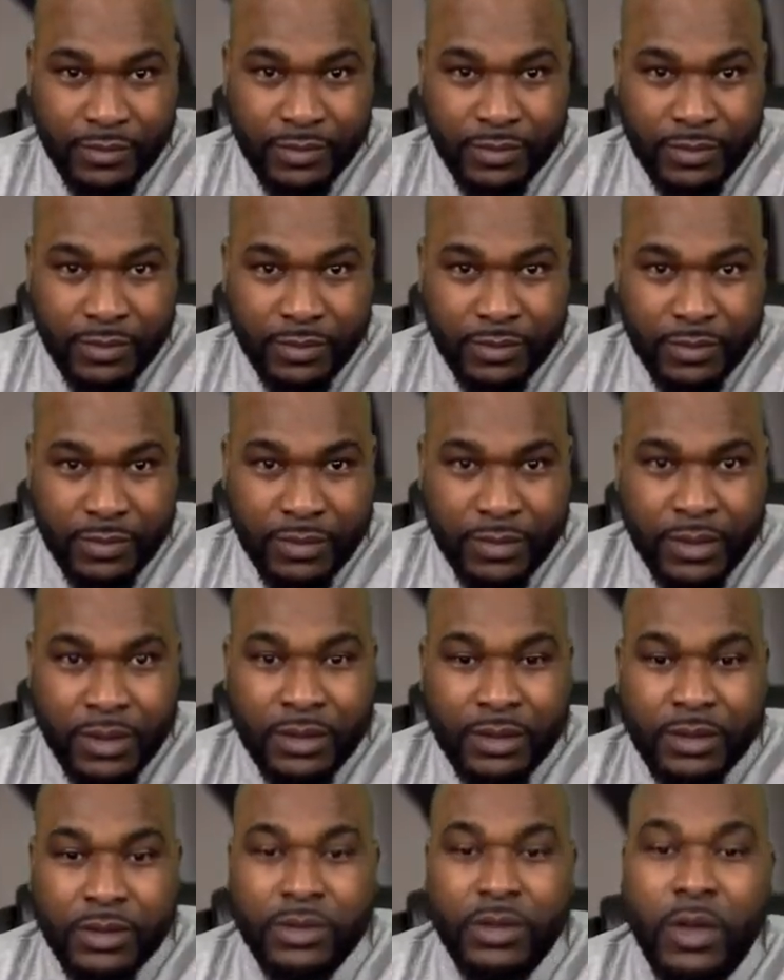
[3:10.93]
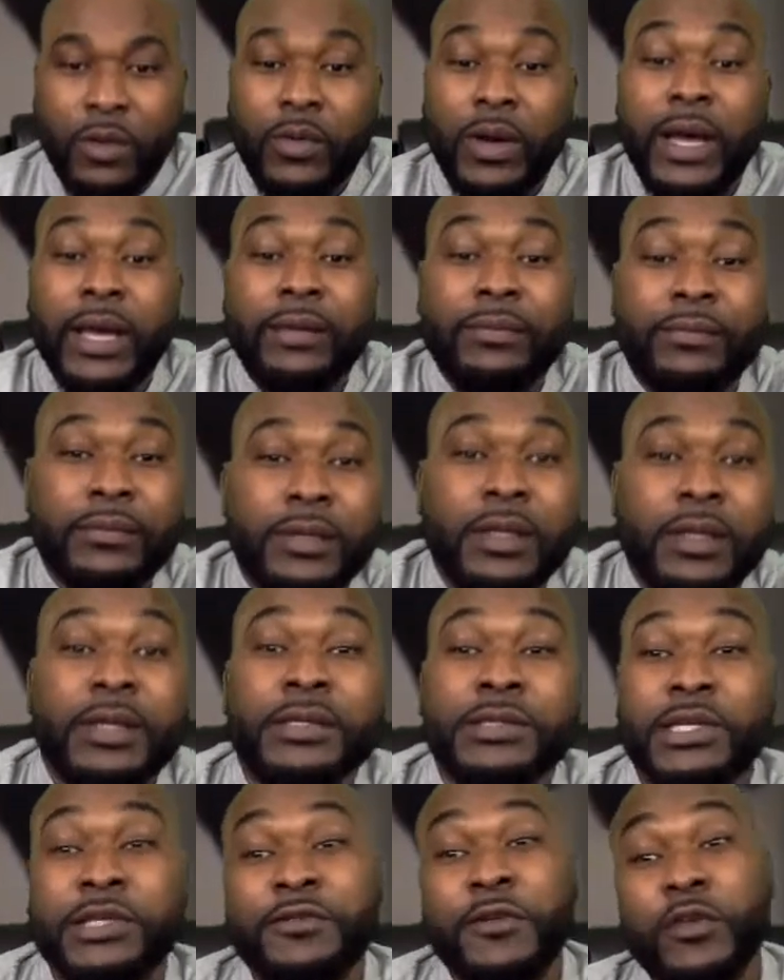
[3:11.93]
Tinkle, tinkle. You know what?
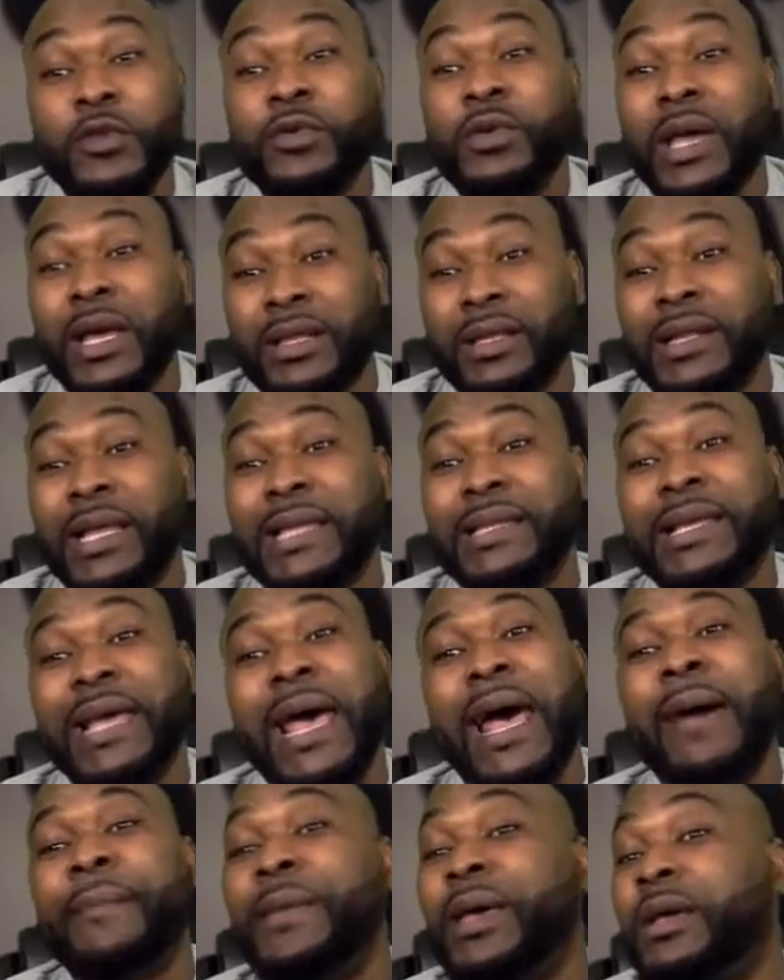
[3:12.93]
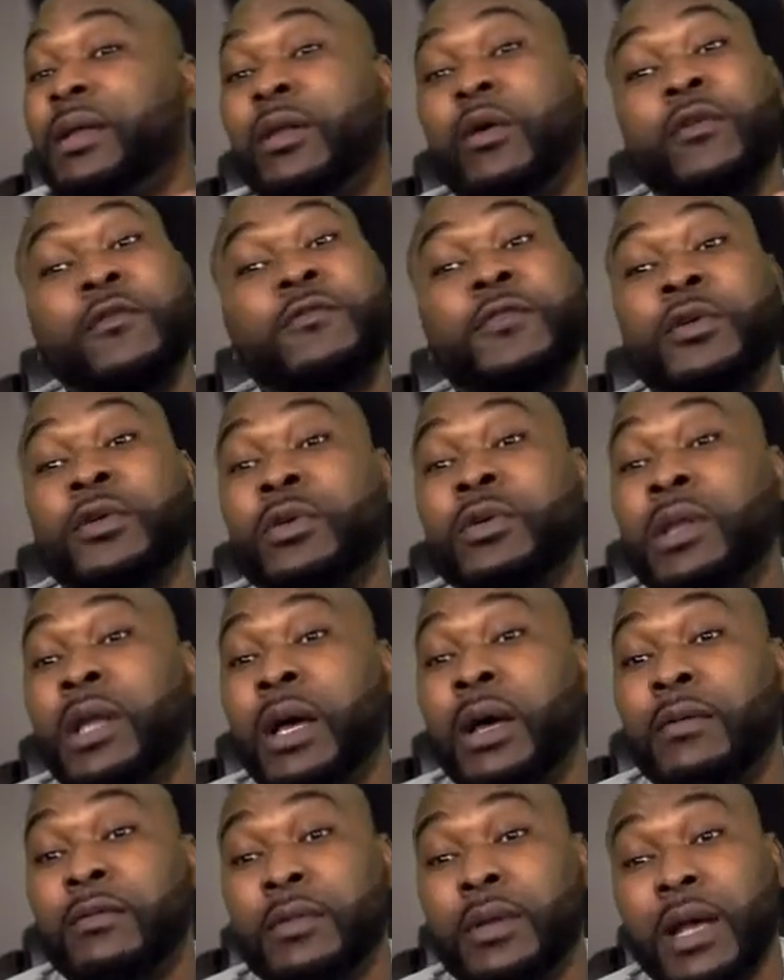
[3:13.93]
Just for you yelling like that, I'll make it over for you,
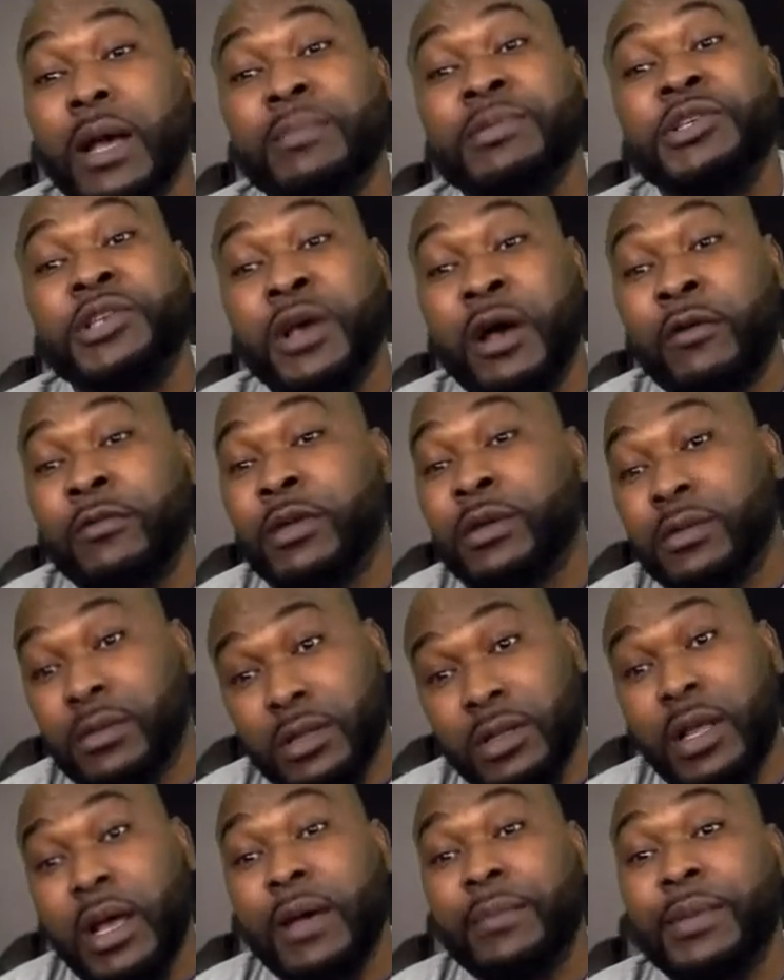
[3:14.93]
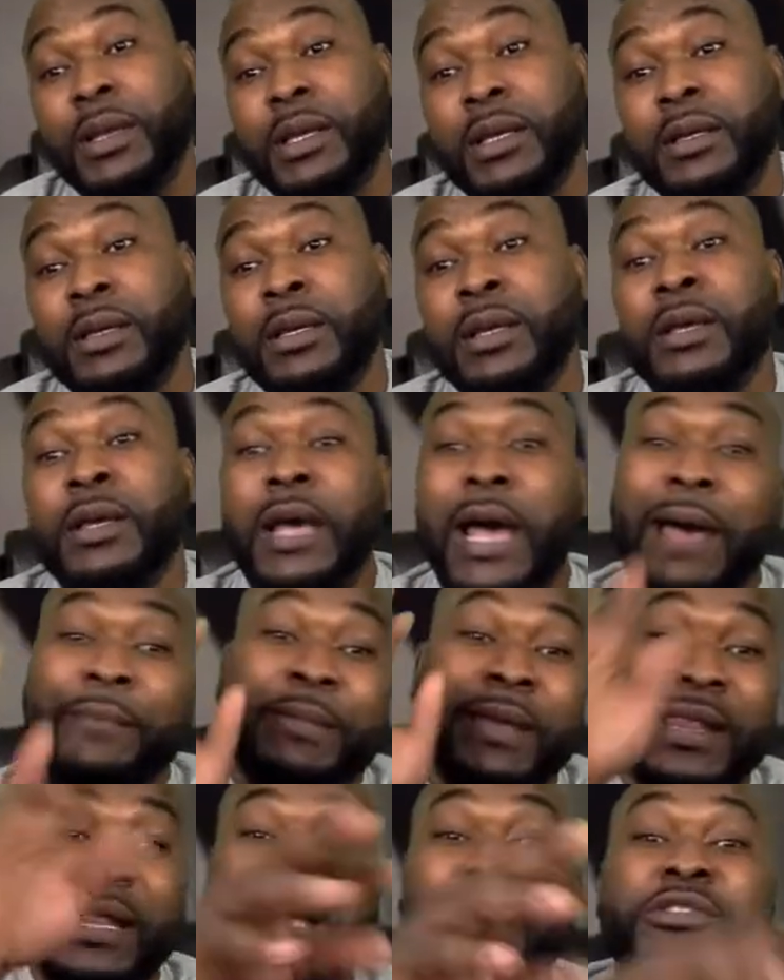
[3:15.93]
love. I'm sorry. You know what I mean? I'm
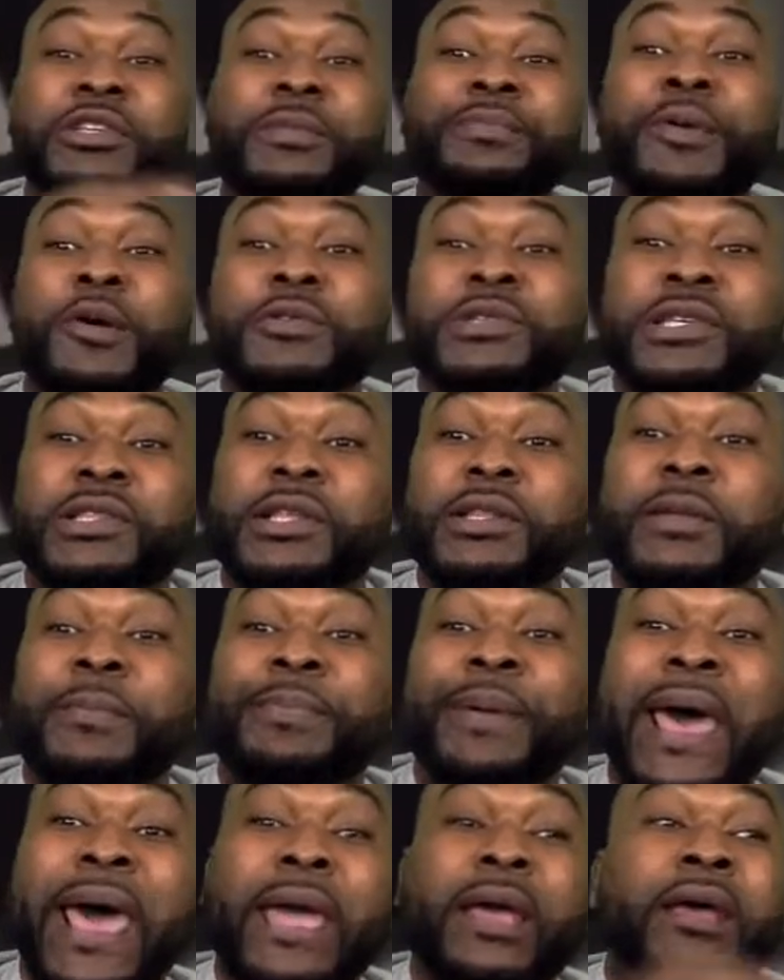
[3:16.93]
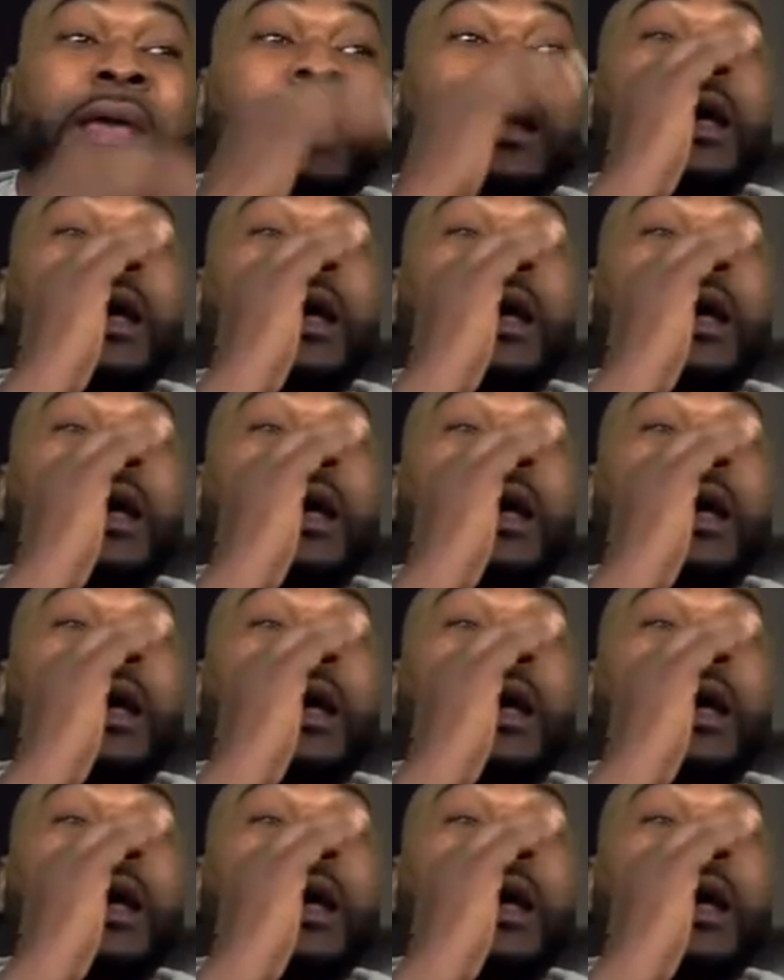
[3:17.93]
yelling out to the person in the back.